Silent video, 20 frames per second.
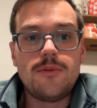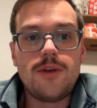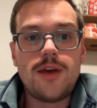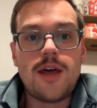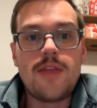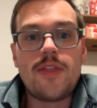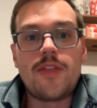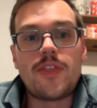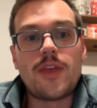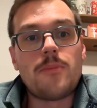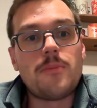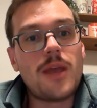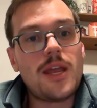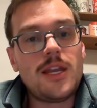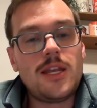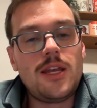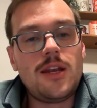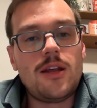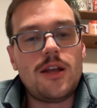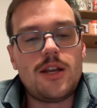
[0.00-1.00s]
and that they may
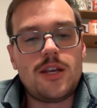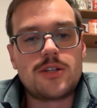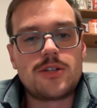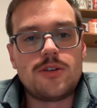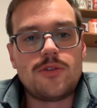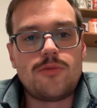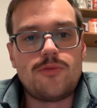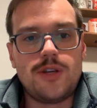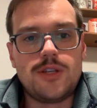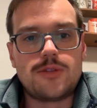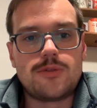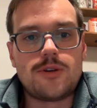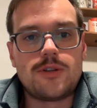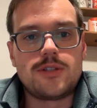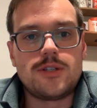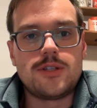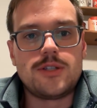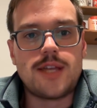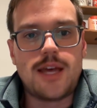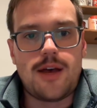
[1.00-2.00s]
need additional
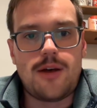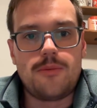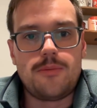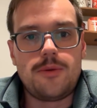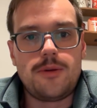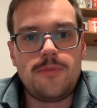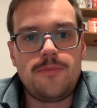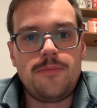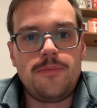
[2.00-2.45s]
resources to help.